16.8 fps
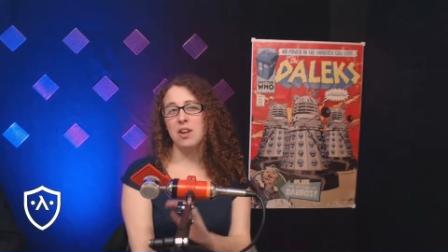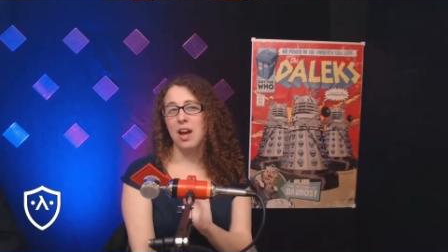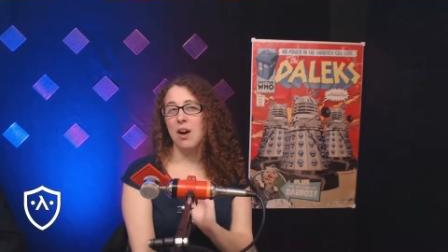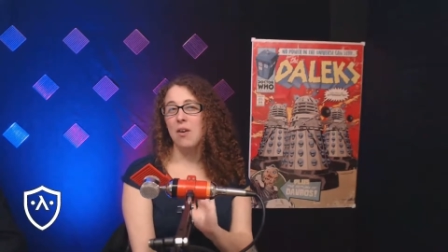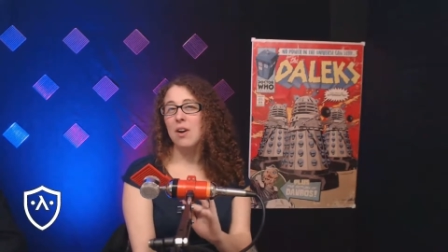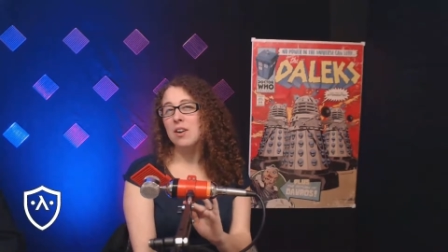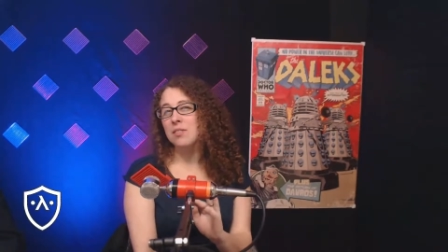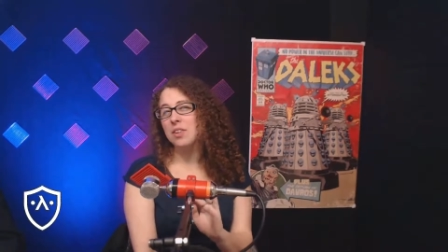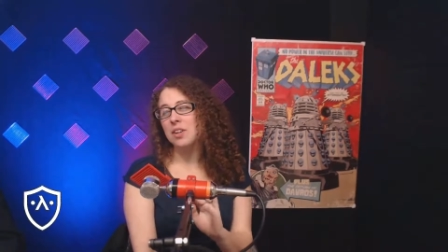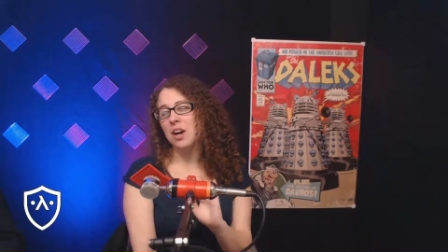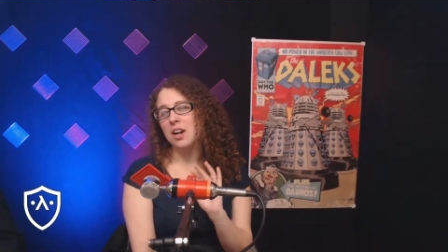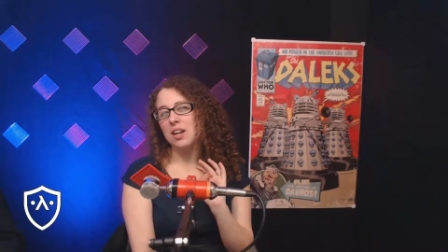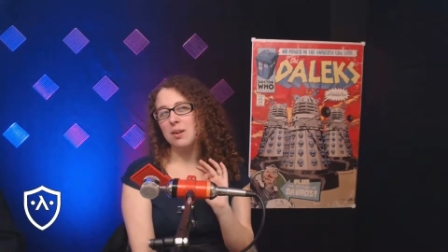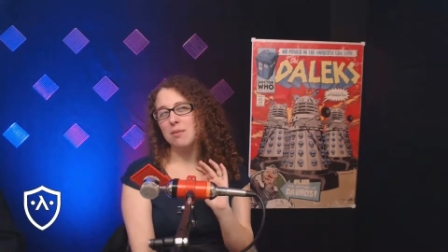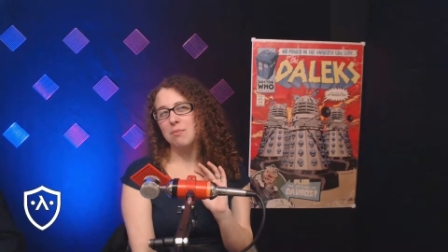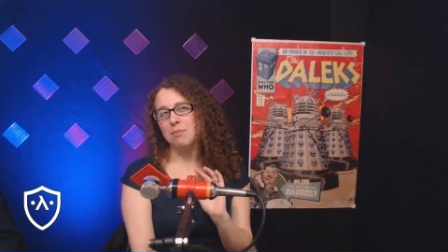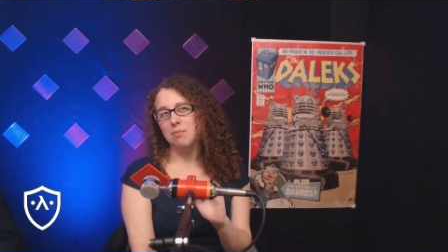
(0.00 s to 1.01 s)
However, I
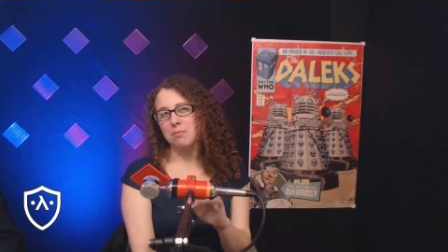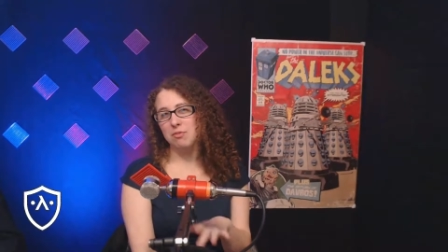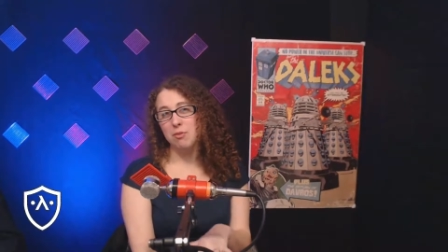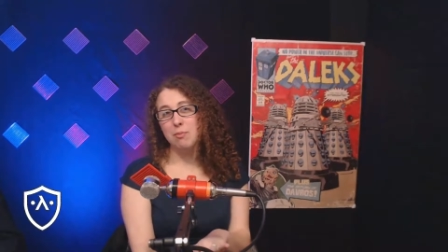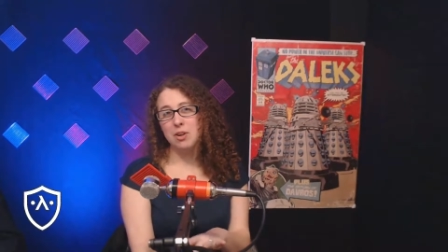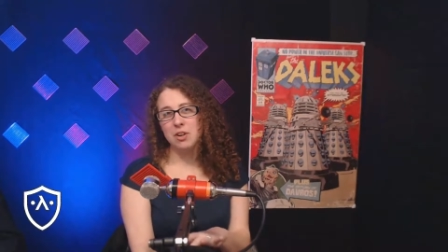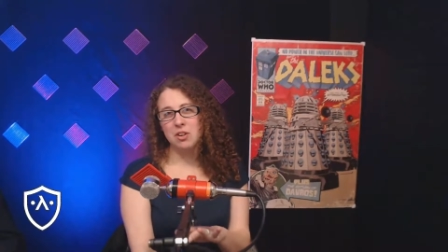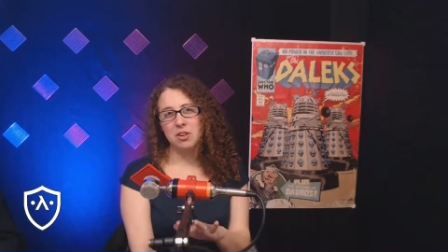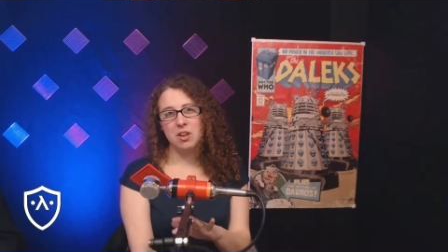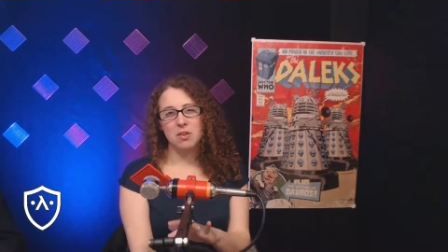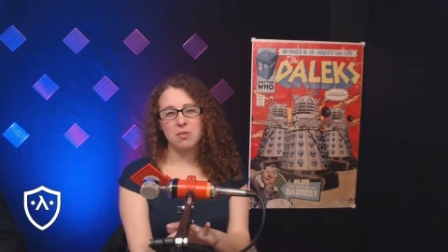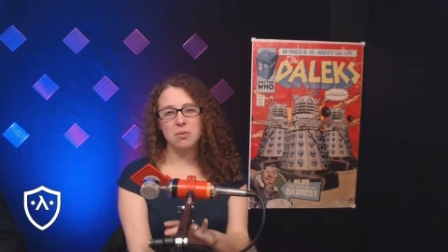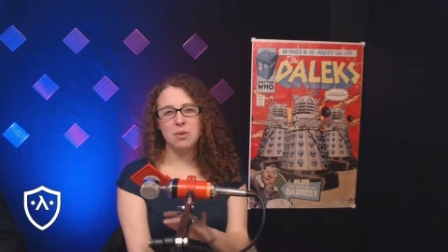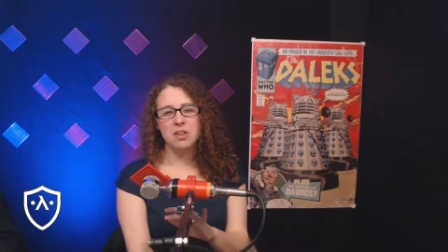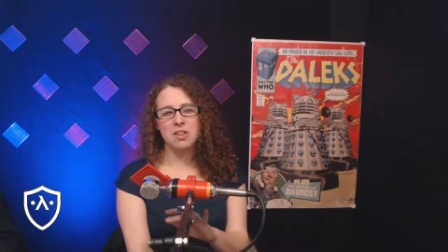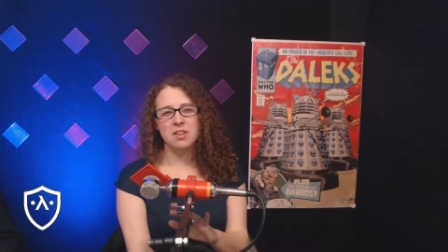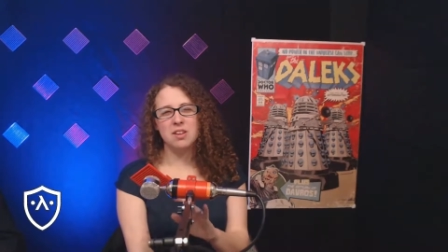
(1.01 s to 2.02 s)
am familiar enough
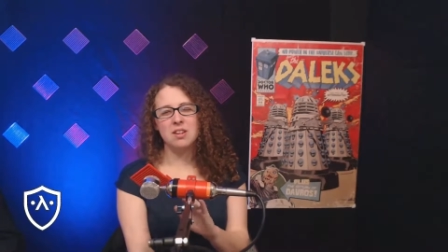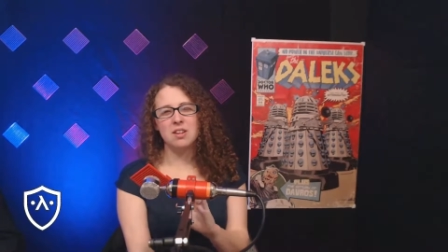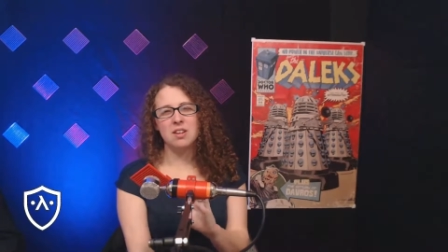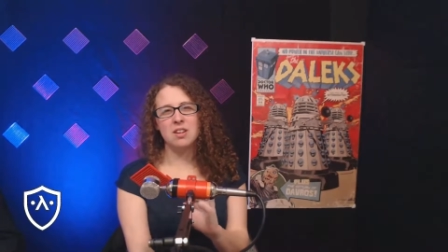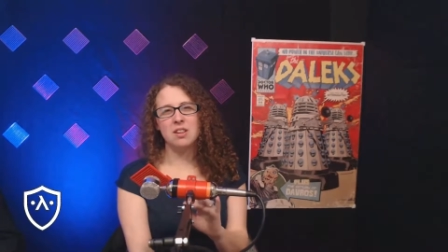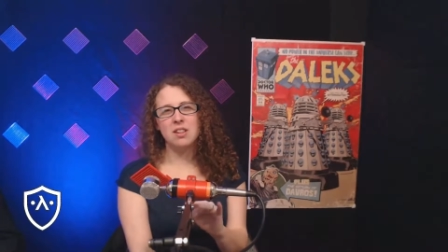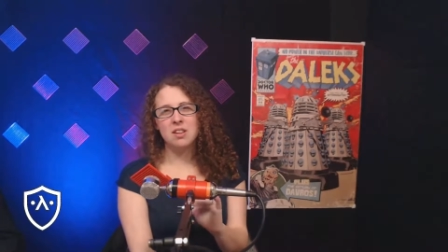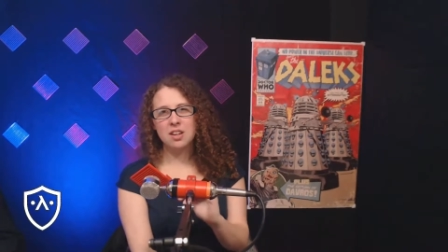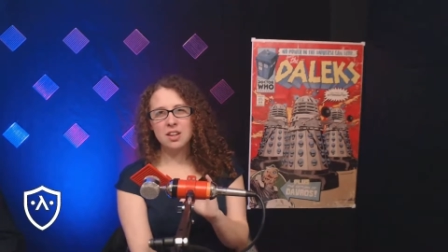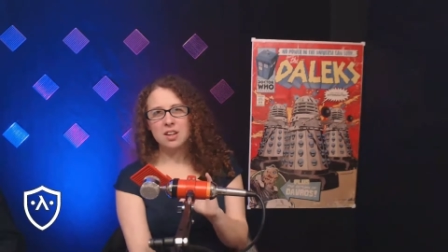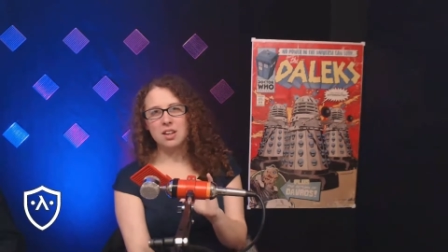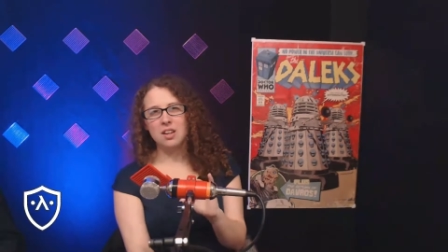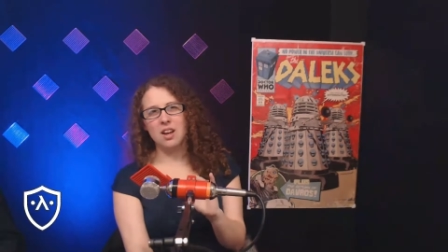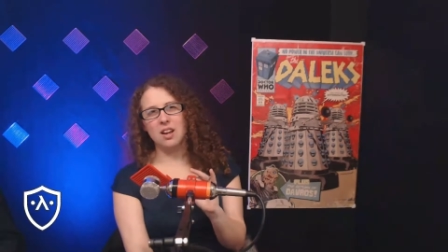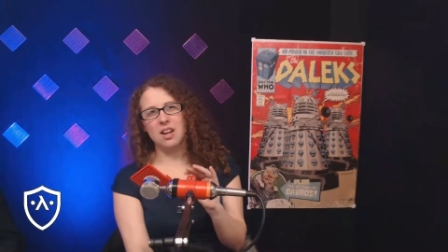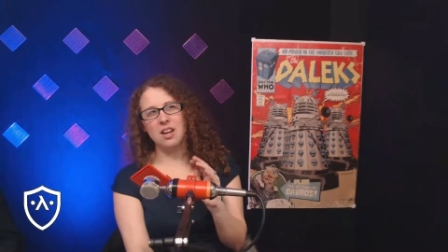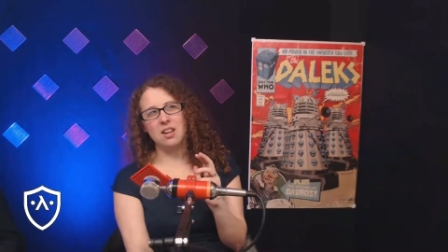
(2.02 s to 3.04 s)
with it, and in
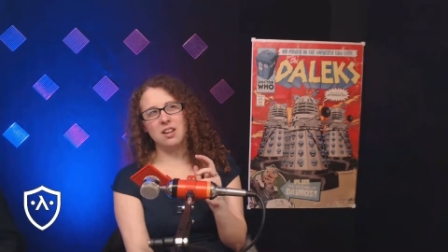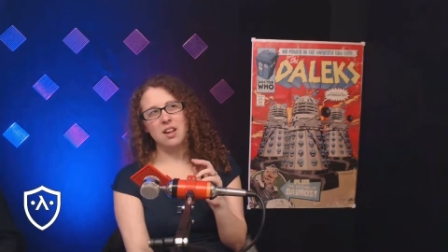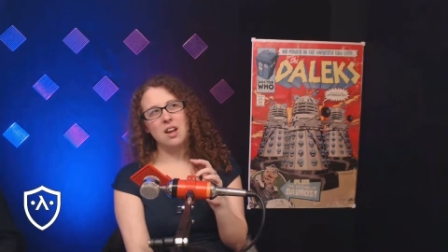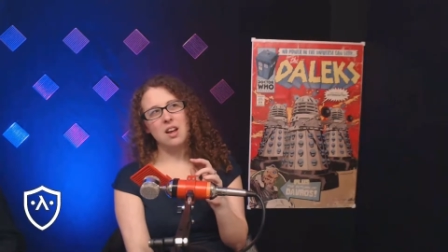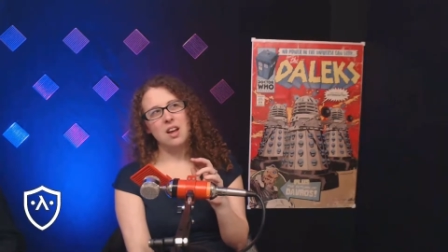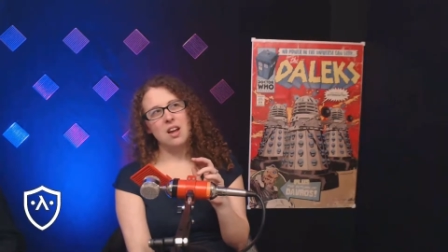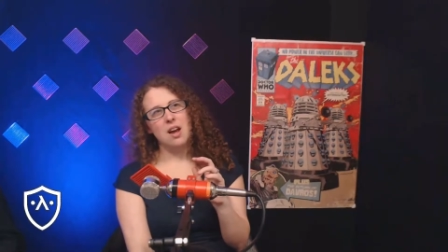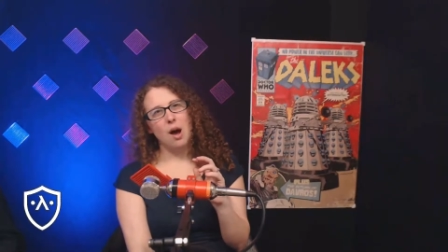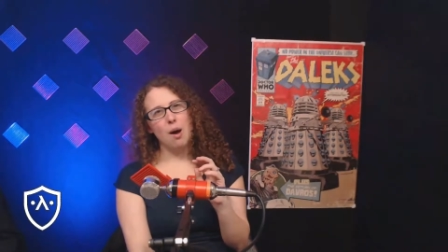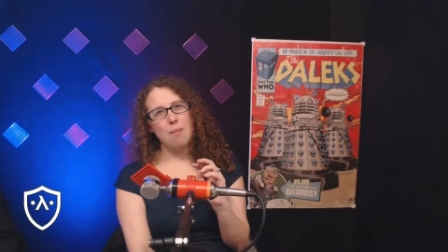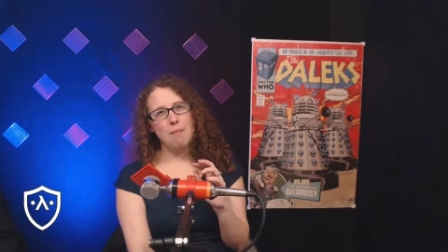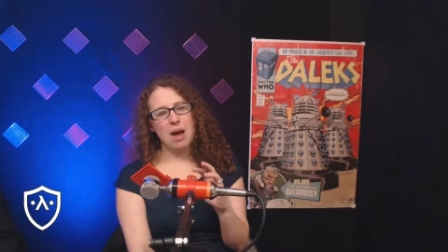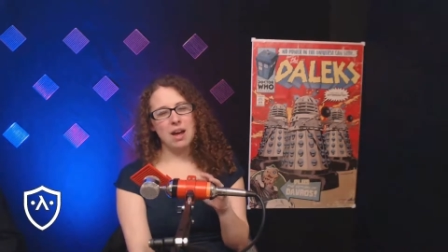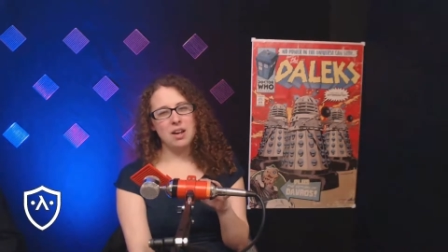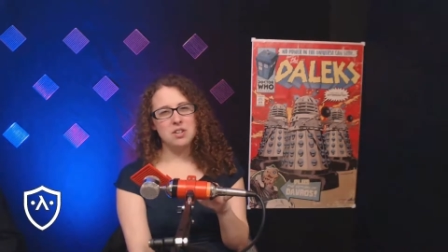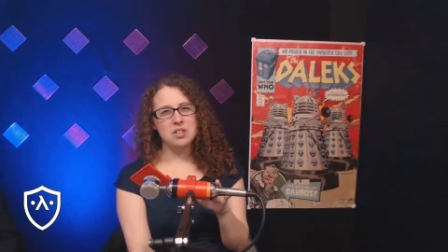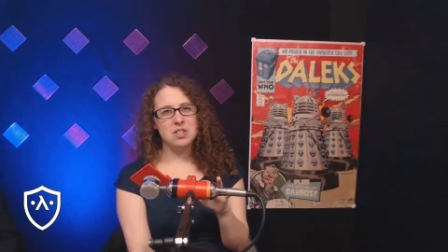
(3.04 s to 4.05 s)
thinking, I can't
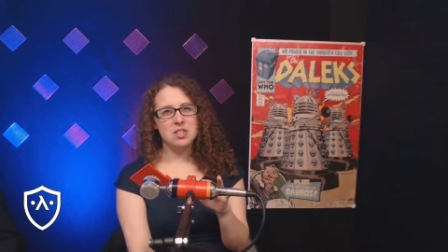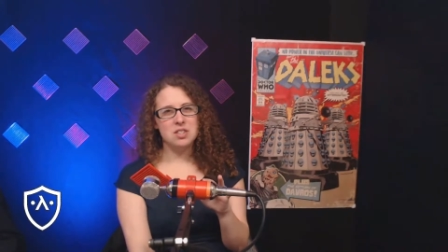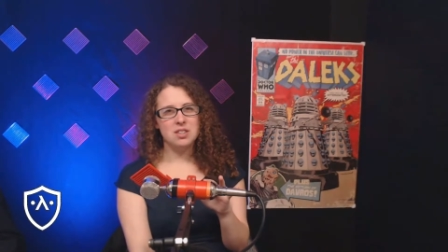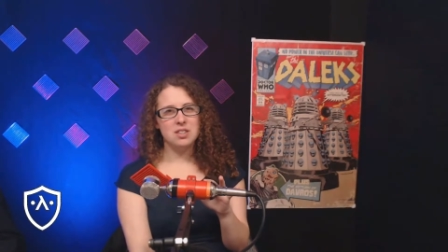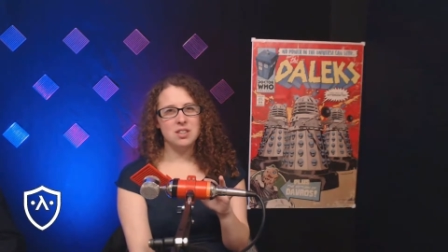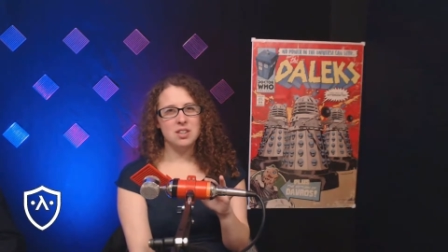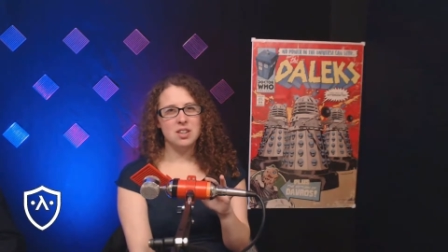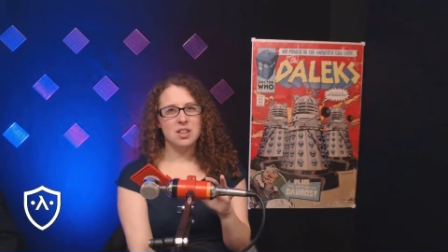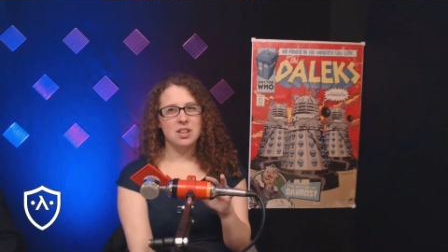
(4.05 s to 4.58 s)
imagine...